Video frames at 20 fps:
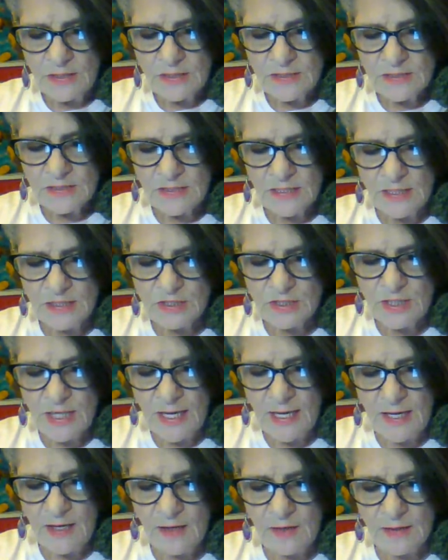Such
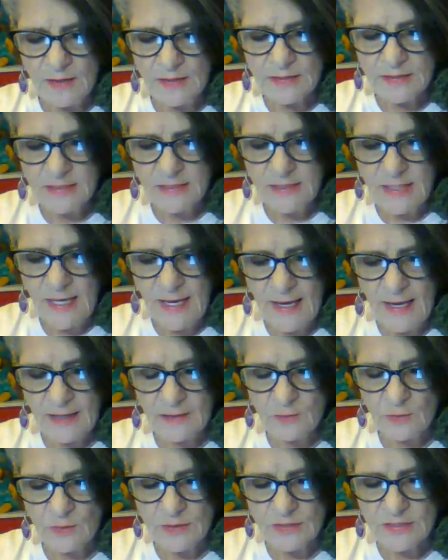hair as he
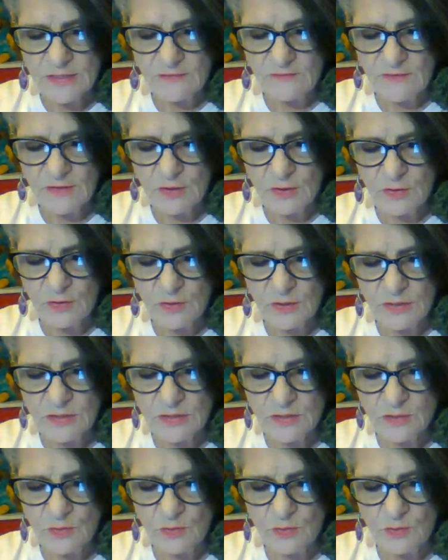had was of a
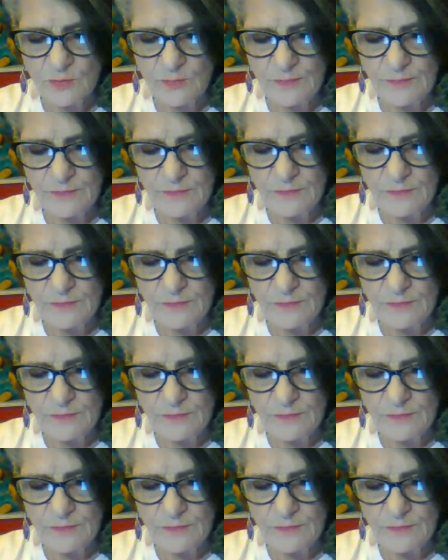grizzled